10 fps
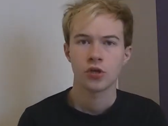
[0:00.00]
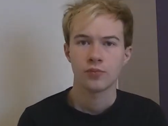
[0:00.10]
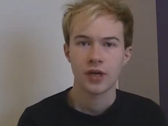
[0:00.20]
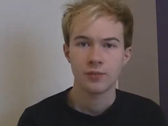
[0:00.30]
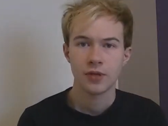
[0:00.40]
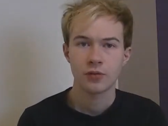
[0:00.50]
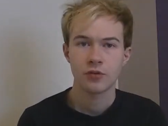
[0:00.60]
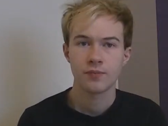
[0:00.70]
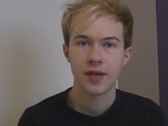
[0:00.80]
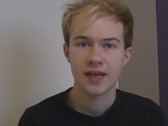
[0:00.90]
Bradbury
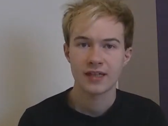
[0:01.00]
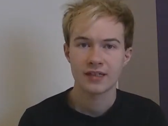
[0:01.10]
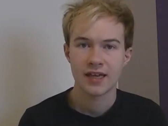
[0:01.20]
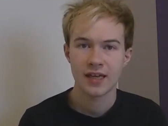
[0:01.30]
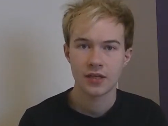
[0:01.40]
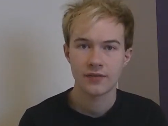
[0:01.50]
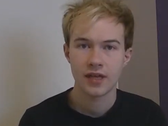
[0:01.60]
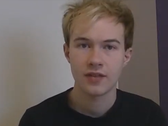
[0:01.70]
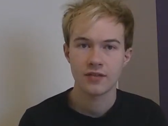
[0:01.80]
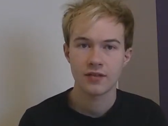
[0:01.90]
was bailed ahead of
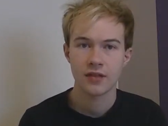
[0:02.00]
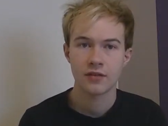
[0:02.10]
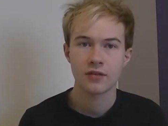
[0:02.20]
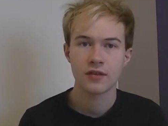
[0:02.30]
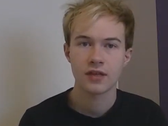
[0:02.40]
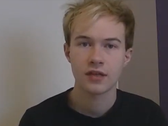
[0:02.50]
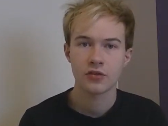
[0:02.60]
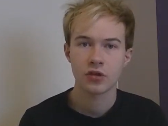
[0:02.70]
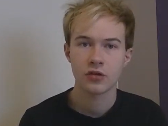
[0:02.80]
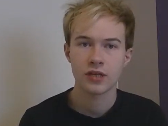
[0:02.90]
sentencing
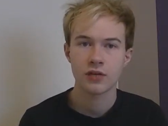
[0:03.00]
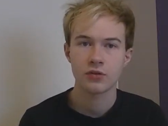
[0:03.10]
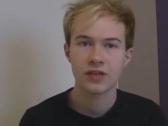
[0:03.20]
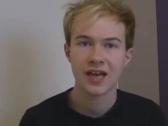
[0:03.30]
and told he would